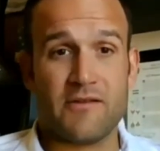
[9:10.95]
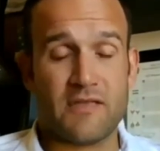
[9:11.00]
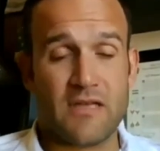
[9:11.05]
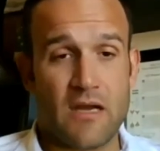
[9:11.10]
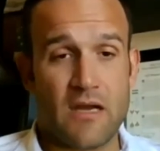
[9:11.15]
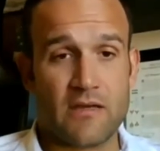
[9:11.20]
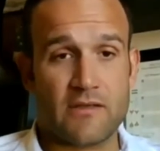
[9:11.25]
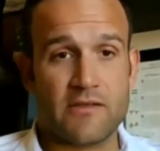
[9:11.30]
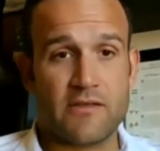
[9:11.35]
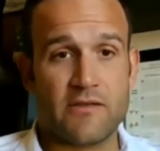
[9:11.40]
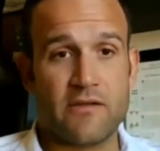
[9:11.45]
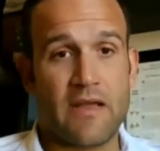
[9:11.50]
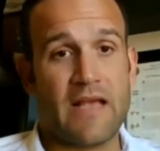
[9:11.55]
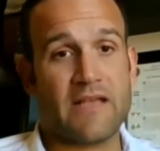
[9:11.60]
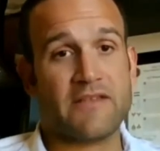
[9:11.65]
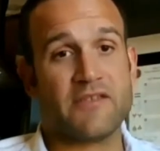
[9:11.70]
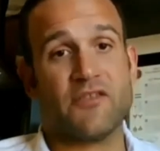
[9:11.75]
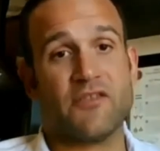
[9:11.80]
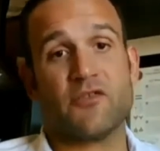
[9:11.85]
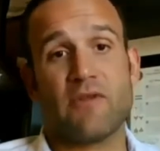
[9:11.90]
talk to
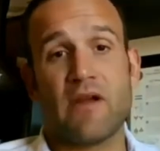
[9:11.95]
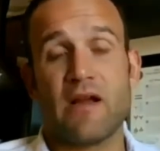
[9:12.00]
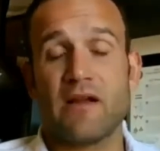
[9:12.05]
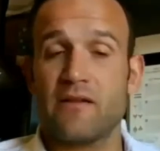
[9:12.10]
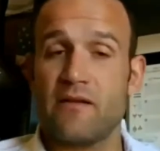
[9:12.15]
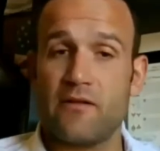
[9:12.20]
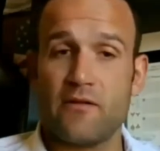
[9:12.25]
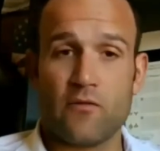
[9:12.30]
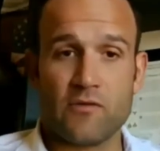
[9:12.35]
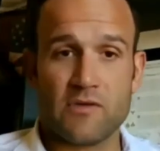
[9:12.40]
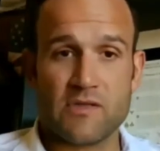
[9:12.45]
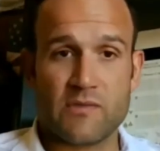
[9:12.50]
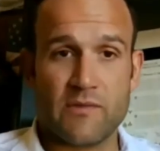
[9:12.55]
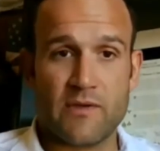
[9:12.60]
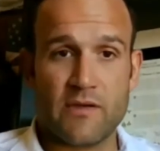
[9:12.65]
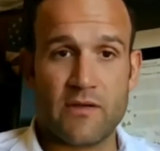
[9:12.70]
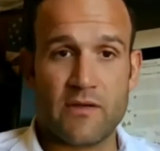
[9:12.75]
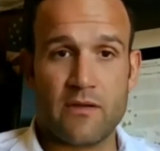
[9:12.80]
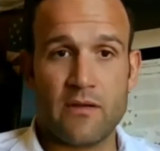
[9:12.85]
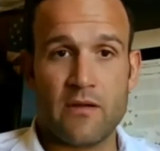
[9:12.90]
has a direct
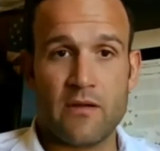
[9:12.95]
endorsement.